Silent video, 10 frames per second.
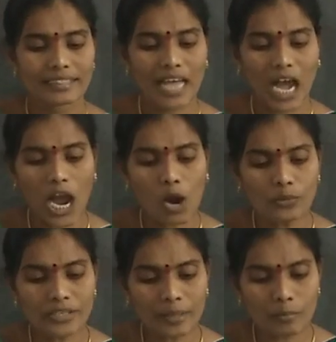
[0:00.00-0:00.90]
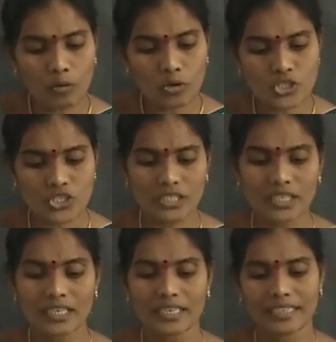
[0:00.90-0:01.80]
The outermost
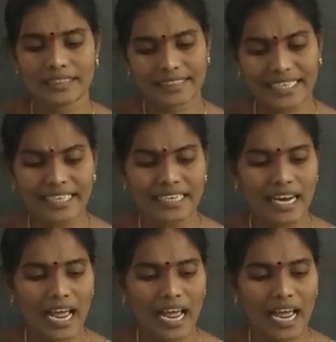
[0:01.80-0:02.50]
thin